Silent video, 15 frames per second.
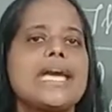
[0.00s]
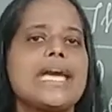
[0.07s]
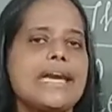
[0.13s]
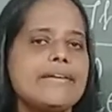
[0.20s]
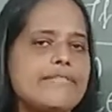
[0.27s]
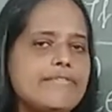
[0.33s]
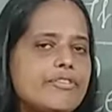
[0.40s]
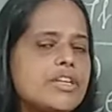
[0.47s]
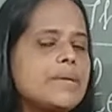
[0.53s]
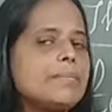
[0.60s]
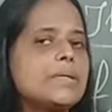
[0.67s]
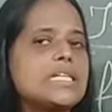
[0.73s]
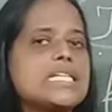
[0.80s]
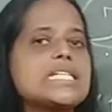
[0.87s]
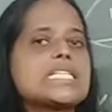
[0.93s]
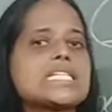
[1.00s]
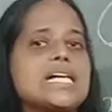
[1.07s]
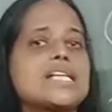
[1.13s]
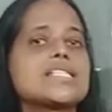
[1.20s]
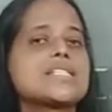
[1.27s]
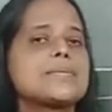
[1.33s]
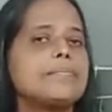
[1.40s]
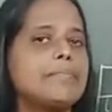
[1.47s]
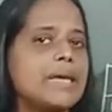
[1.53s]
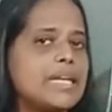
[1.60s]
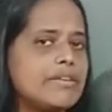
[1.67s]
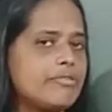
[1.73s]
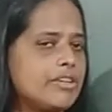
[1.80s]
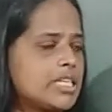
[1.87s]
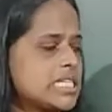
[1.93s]
everybody starts
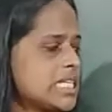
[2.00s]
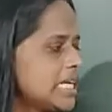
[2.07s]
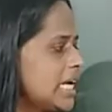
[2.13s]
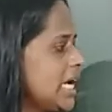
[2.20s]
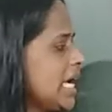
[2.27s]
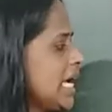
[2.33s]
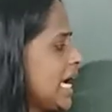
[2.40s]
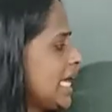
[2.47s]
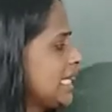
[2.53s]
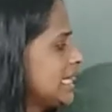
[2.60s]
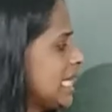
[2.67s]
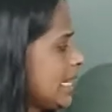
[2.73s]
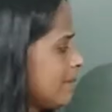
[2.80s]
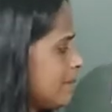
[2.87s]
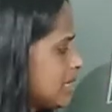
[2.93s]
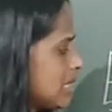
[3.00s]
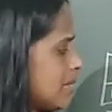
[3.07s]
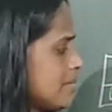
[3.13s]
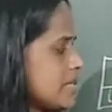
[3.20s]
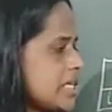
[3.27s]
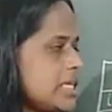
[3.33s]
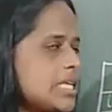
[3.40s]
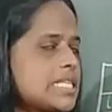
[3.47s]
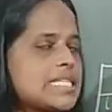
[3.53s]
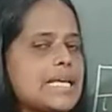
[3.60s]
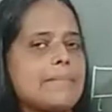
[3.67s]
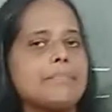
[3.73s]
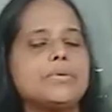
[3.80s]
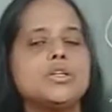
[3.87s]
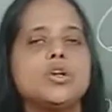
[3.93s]
benefiting. And that becomes an
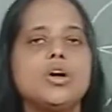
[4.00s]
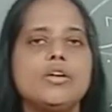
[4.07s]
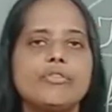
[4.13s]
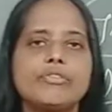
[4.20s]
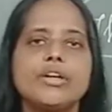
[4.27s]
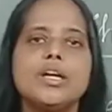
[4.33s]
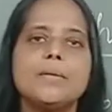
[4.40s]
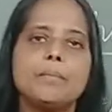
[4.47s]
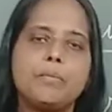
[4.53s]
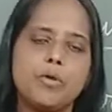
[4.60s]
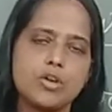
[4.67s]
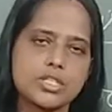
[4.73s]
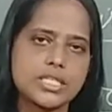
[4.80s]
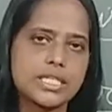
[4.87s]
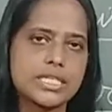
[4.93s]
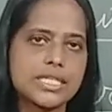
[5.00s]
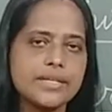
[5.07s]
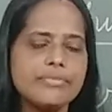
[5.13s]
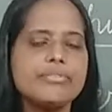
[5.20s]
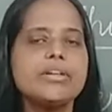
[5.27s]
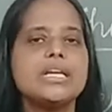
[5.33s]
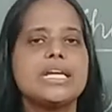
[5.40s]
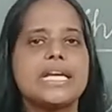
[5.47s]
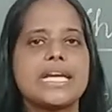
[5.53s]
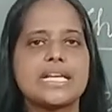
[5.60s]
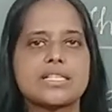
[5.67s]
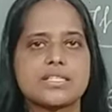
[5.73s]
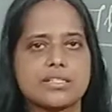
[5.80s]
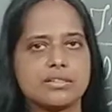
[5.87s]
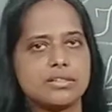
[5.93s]
example of positive
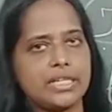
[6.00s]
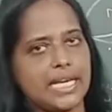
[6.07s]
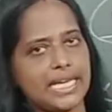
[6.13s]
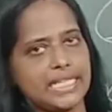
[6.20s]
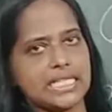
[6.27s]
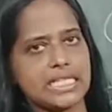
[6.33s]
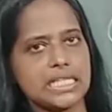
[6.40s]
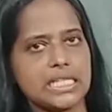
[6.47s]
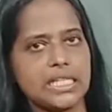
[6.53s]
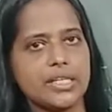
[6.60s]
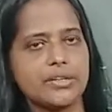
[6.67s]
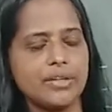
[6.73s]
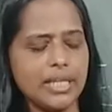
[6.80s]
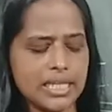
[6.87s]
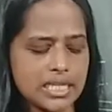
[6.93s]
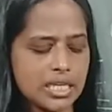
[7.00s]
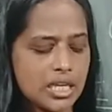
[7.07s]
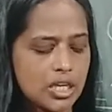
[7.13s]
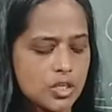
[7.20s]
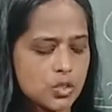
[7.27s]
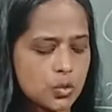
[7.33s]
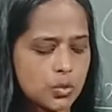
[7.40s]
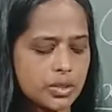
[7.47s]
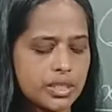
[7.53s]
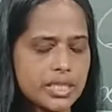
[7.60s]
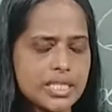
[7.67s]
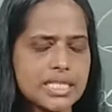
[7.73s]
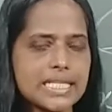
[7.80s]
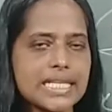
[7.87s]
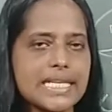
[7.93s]
externality, right? So
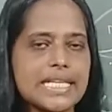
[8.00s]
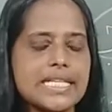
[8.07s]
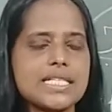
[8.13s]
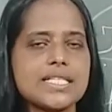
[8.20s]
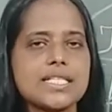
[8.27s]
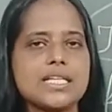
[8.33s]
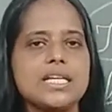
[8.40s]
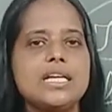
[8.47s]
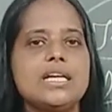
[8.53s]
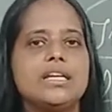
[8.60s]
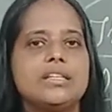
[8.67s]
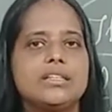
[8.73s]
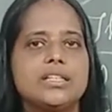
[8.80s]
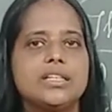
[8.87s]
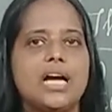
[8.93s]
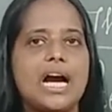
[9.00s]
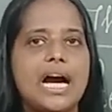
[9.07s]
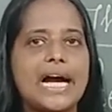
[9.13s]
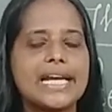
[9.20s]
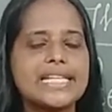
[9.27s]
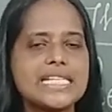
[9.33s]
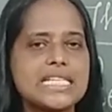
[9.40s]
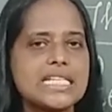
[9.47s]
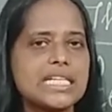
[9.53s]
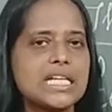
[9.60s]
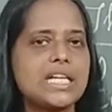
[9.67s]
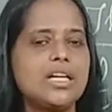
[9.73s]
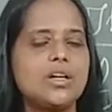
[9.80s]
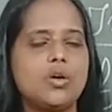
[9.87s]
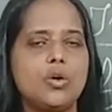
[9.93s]
this is the idea
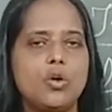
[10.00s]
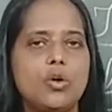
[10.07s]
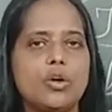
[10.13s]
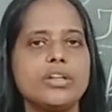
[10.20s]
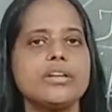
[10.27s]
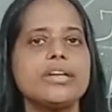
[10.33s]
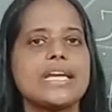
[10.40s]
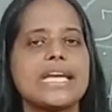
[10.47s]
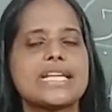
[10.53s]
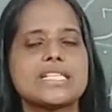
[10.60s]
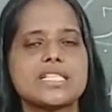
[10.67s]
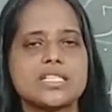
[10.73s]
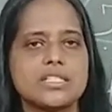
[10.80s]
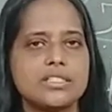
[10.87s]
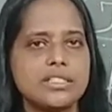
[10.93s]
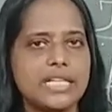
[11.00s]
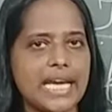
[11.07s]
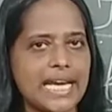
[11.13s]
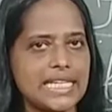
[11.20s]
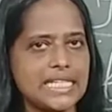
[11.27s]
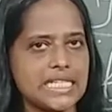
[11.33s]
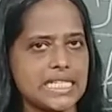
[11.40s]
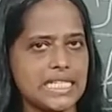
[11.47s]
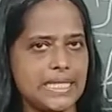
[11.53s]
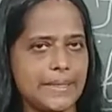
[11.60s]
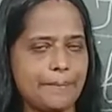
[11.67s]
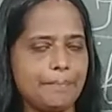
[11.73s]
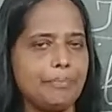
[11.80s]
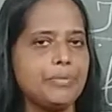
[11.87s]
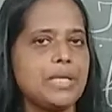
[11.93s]
on
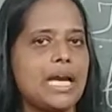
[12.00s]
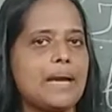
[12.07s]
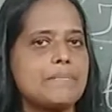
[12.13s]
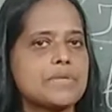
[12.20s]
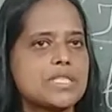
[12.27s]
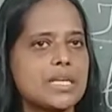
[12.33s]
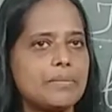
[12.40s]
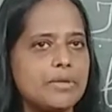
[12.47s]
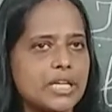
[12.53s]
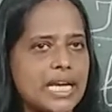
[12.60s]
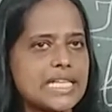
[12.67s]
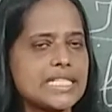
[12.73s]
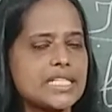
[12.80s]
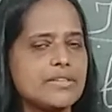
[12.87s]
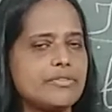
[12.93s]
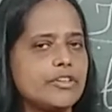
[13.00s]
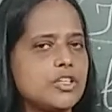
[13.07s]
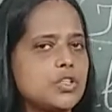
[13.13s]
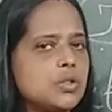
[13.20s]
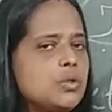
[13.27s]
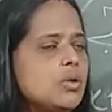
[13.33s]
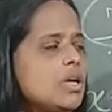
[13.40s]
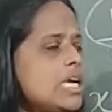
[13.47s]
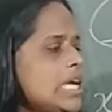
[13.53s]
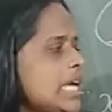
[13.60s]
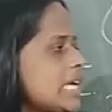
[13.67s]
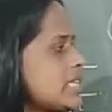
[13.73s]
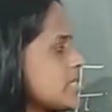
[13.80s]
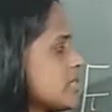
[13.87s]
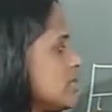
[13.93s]
externality. I'm summarizing for you.
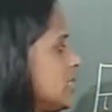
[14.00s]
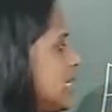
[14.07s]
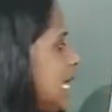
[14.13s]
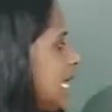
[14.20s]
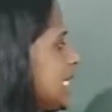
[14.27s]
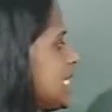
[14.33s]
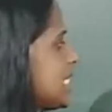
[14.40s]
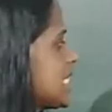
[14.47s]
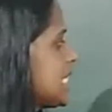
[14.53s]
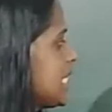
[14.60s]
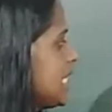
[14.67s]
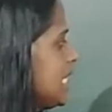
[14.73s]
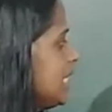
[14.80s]
Externality: